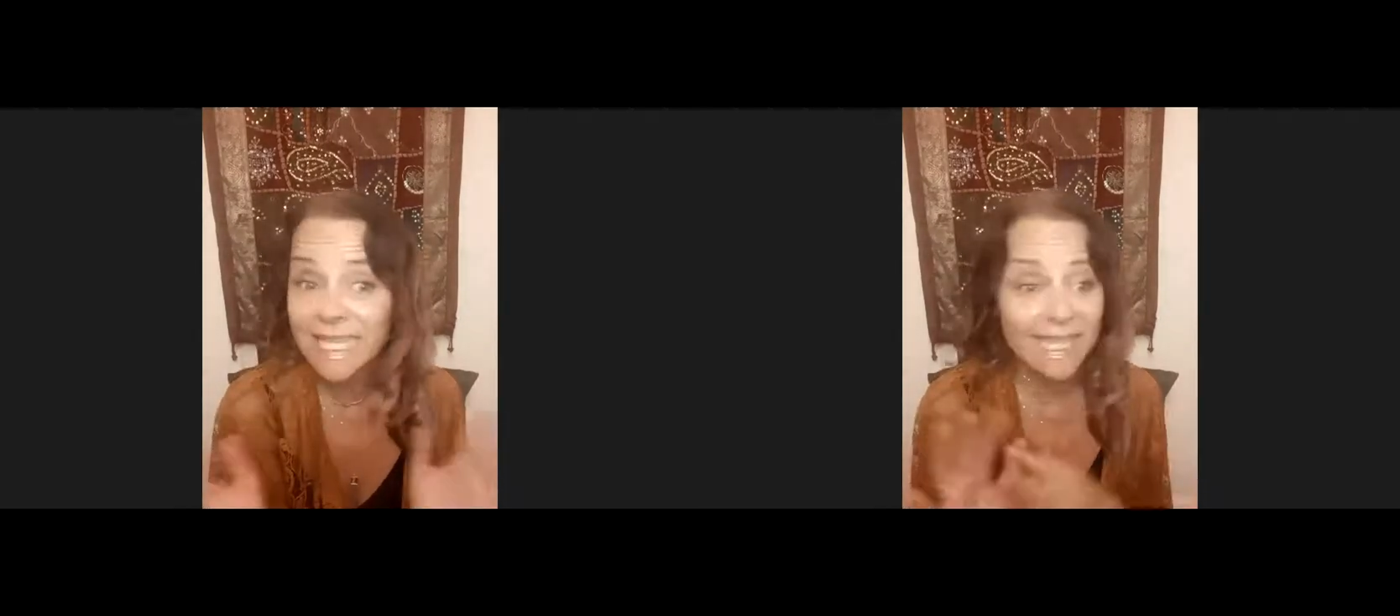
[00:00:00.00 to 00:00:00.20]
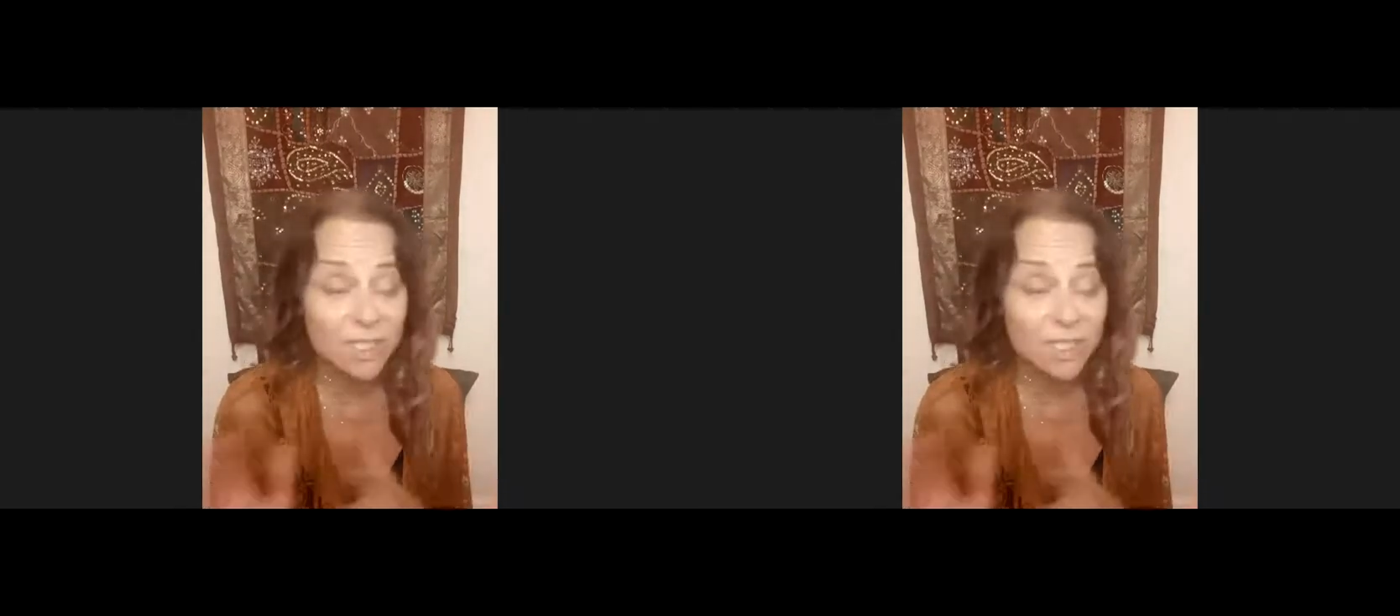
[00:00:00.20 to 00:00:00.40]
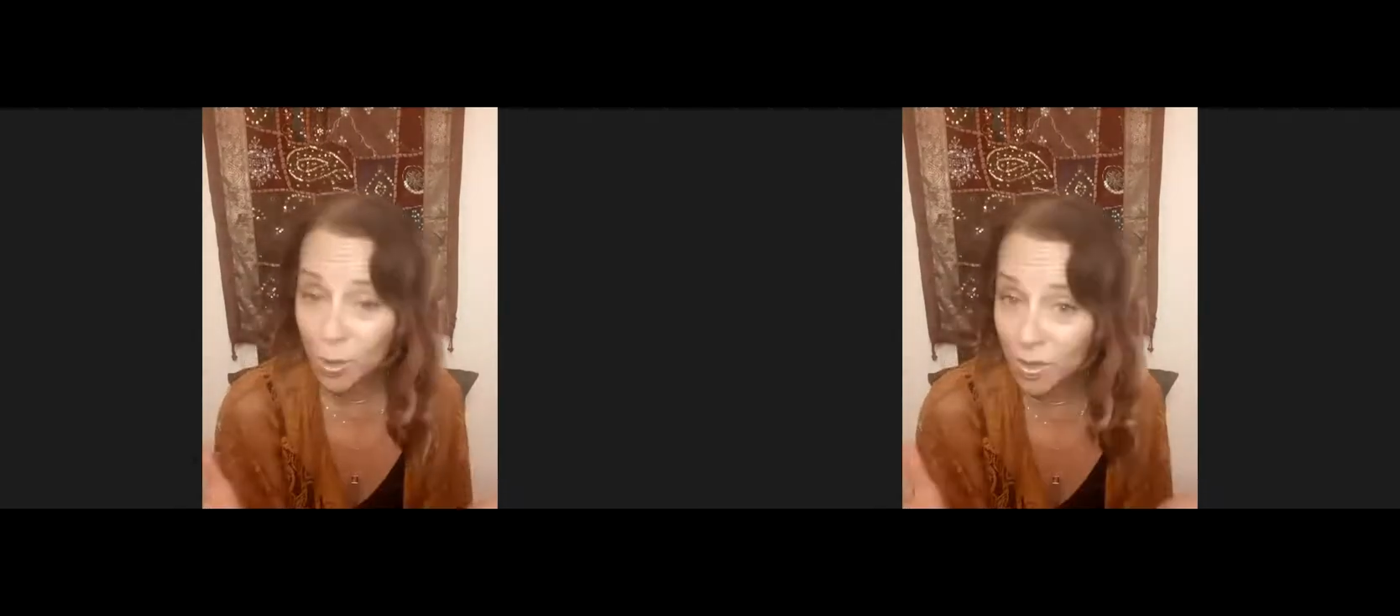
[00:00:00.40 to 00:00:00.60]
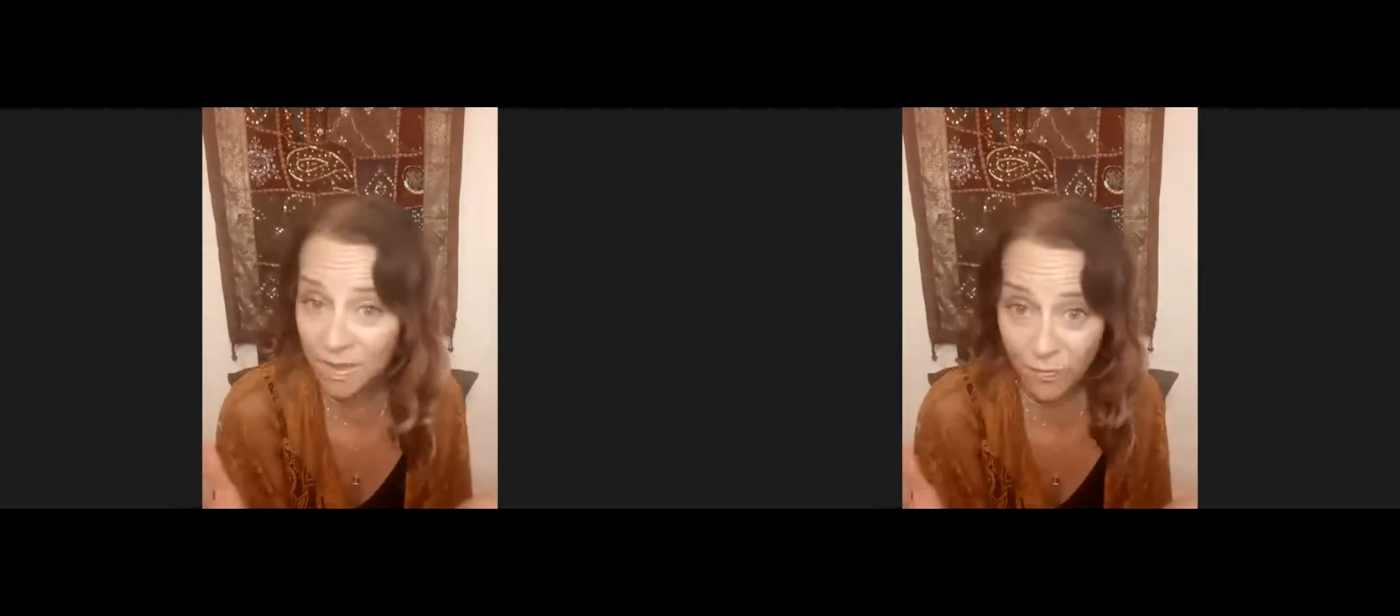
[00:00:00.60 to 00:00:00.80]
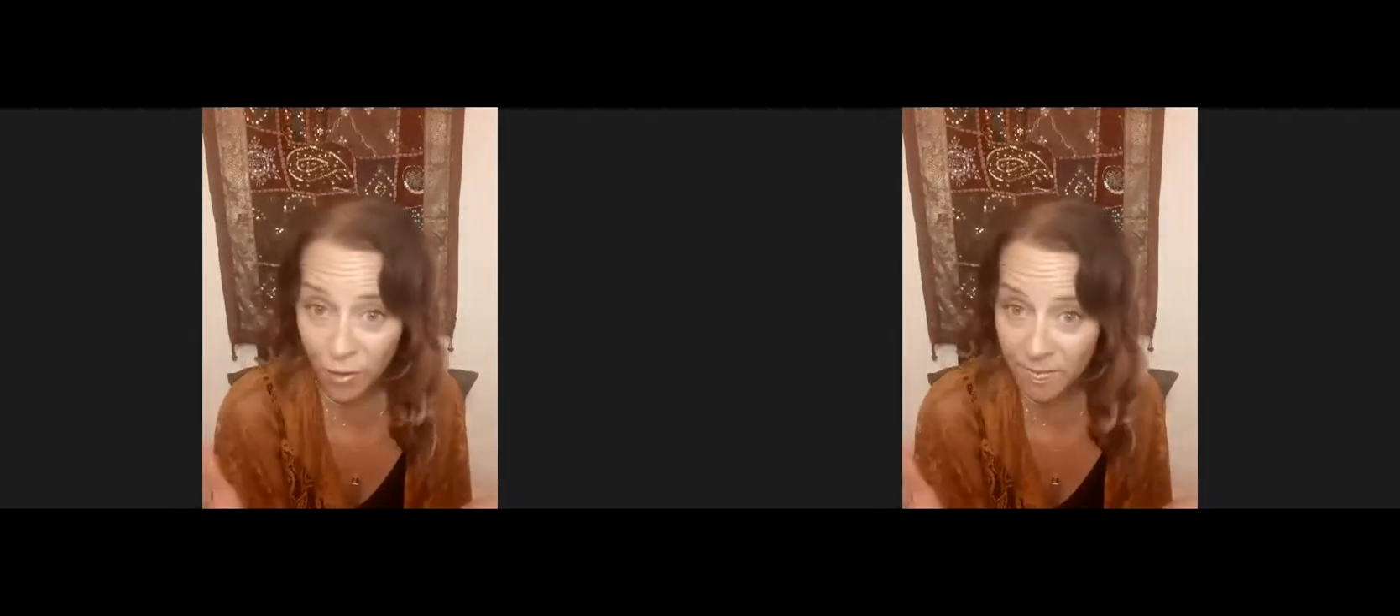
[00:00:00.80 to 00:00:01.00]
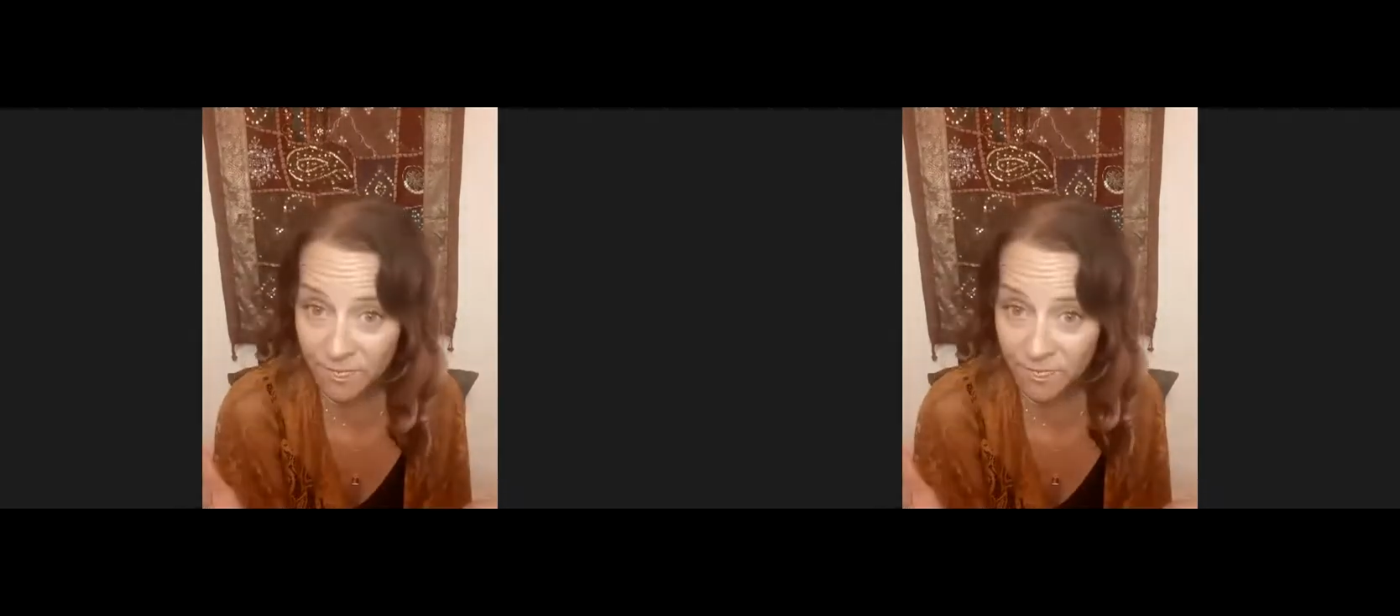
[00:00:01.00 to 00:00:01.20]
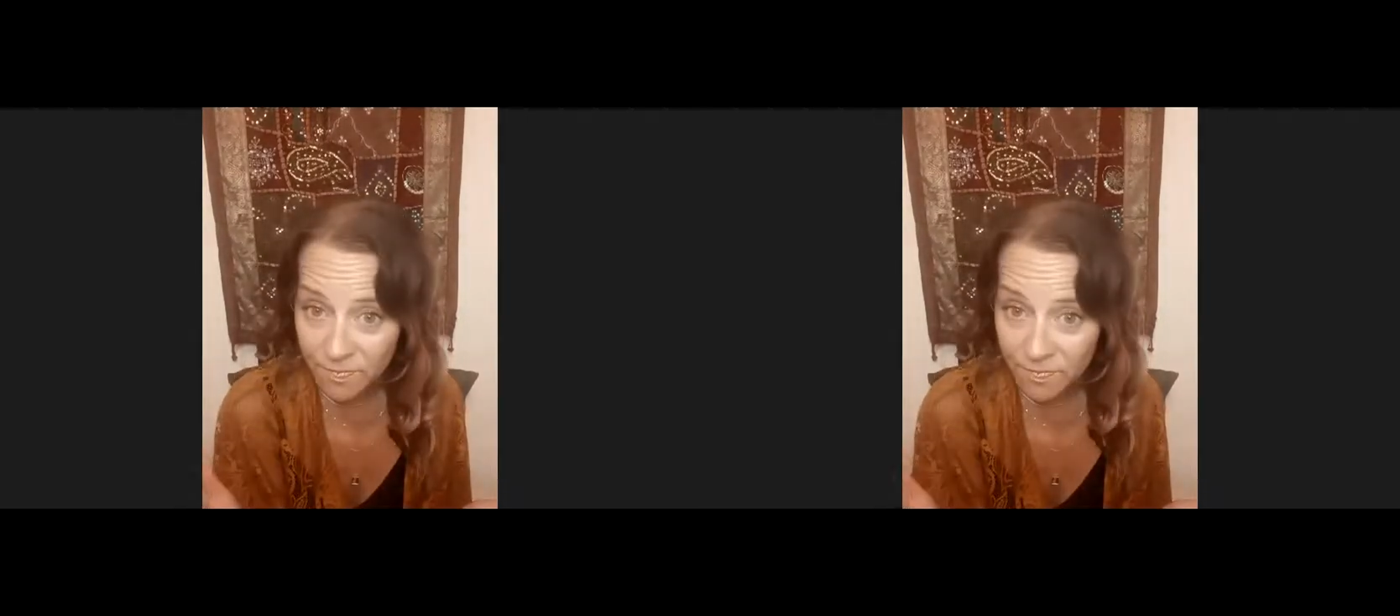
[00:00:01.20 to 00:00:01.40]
that's totally a form of